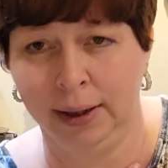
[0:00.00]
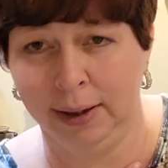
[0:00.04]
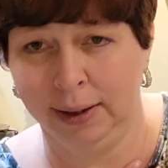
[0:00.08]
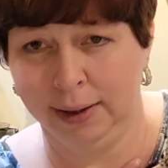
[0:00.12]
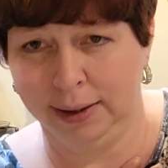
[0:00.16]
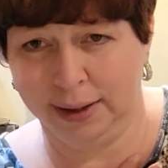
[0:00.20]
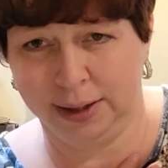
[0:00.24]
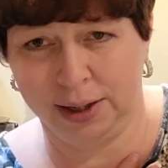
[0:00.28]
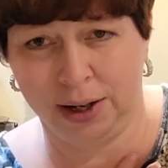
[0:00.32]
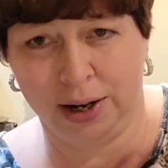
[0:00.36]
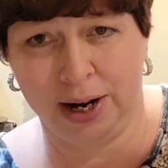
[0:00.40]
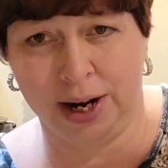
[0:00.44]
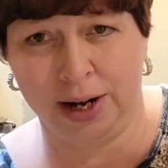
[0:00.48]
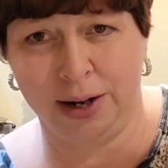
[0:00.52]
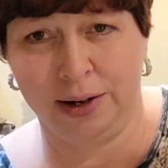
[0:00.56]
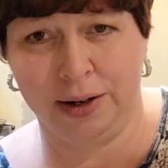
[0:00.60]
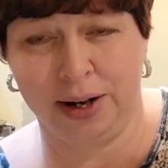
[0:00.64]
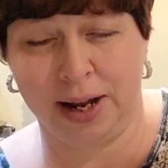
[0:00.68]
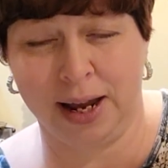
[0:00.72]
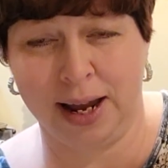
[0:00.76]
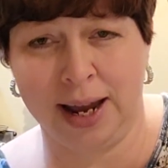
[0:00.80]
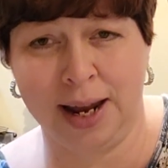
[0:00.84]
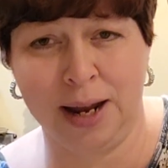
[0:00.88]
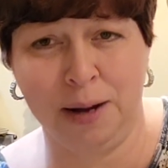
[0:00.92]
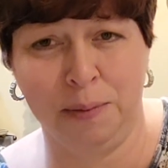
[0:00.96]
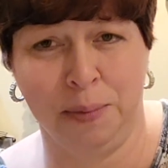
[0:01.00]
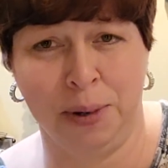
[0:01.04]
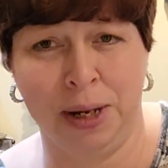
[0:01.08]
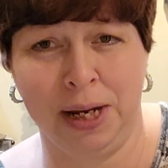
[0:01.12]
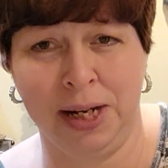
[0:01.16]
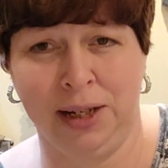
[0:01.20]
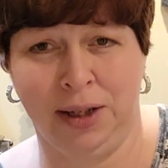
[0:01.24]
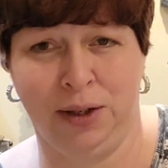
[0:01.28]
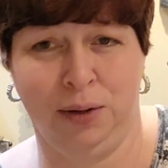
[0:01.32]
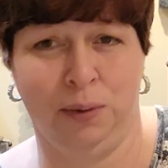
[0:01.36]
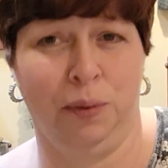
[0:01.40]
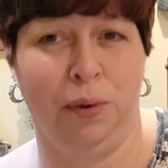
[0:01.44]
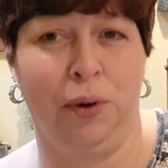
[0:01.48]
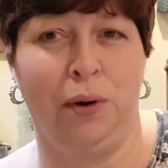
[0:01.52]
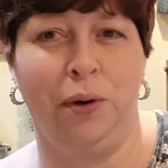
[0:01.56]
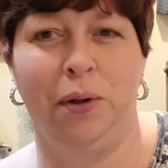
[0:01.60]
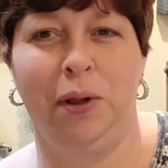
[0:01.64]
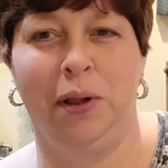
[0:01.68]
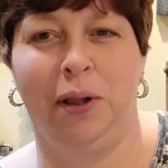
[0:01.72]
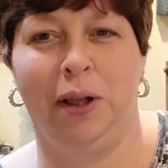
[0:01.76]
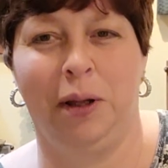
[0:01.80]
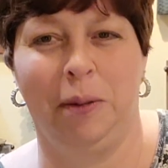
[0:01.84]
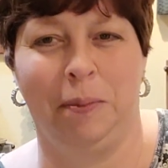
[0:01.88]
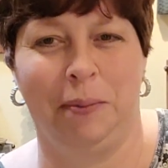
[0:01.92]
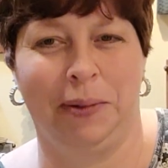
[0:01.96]
Sorry, I ate pizza
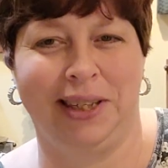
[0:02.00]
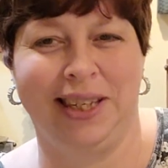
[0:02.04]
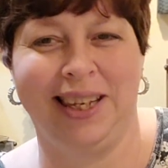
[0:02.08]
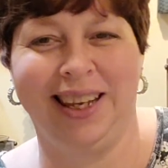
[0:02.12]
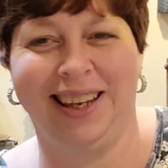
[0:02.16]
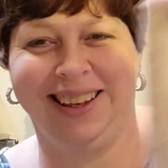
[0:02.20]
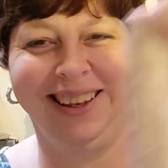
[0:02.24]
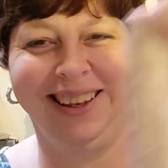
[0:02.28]
roll-ups